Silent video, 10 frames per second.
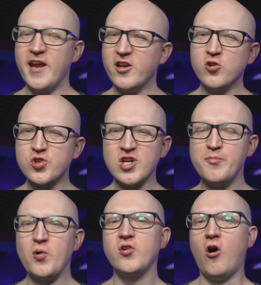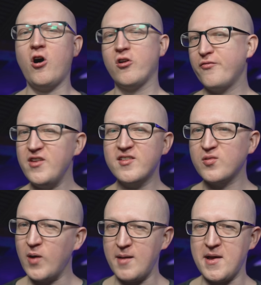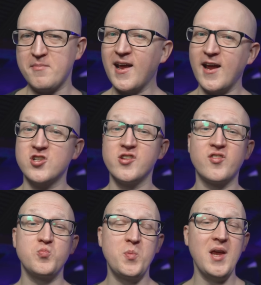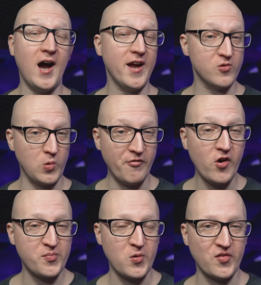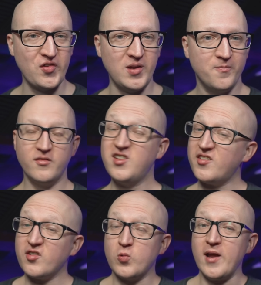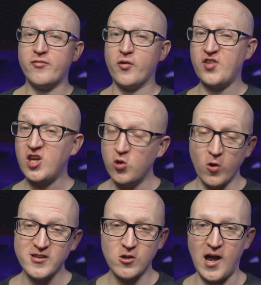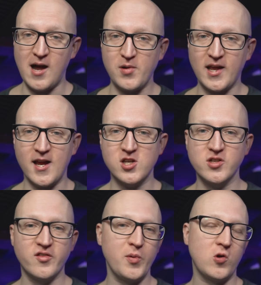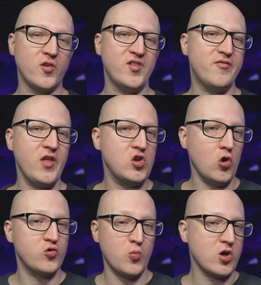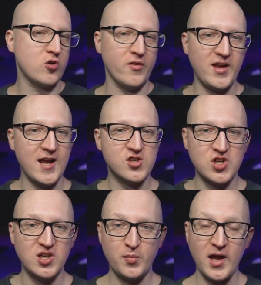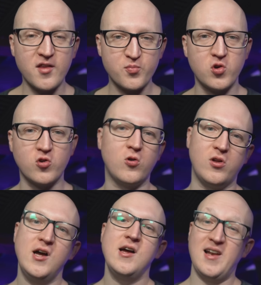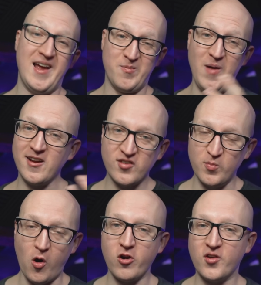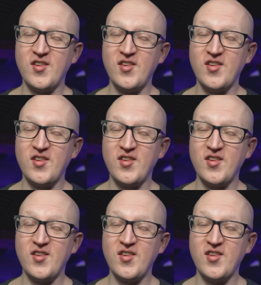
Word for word: And I usually put all of these web applications behind a reverse proxy. This is great for securing your applications because if they don't work on the HTTPS protocol, like many smaller